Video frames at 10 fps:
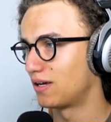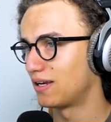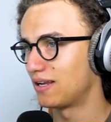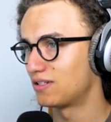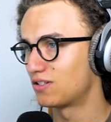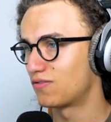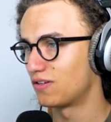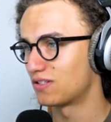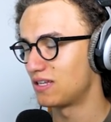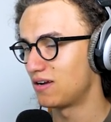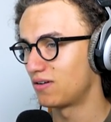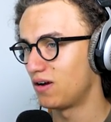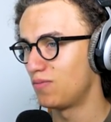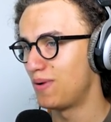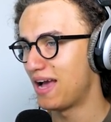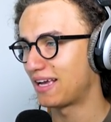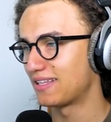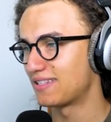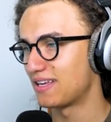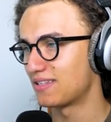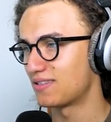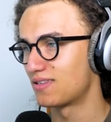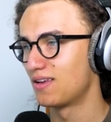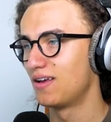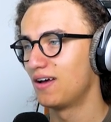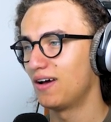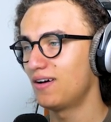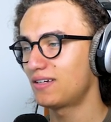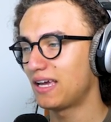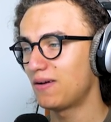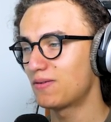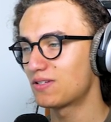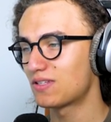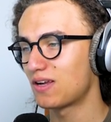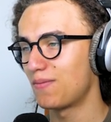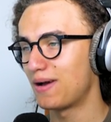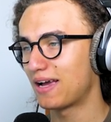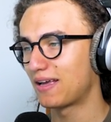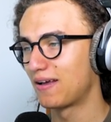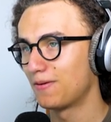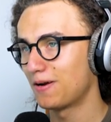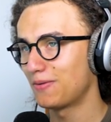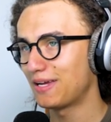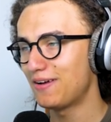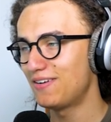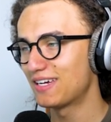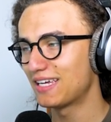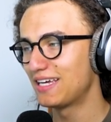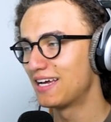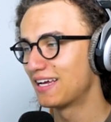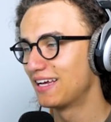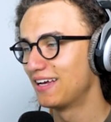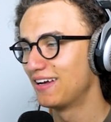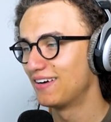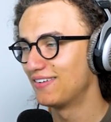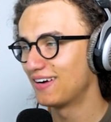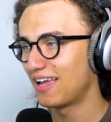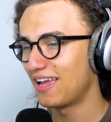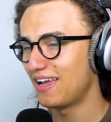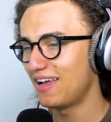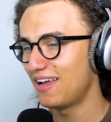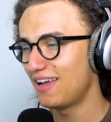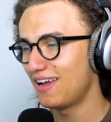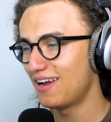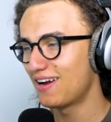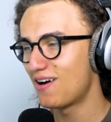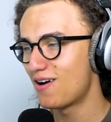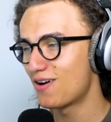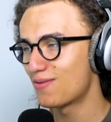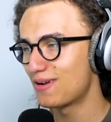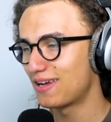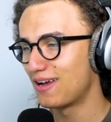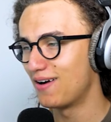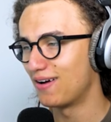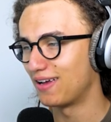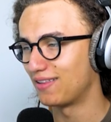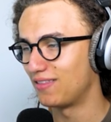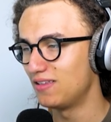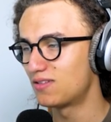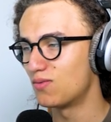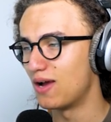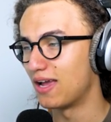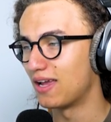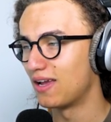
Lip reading: Okay, that just falls down. Go back, it says. Okay, we'll just go back. Where are we going? Where are we going? This way.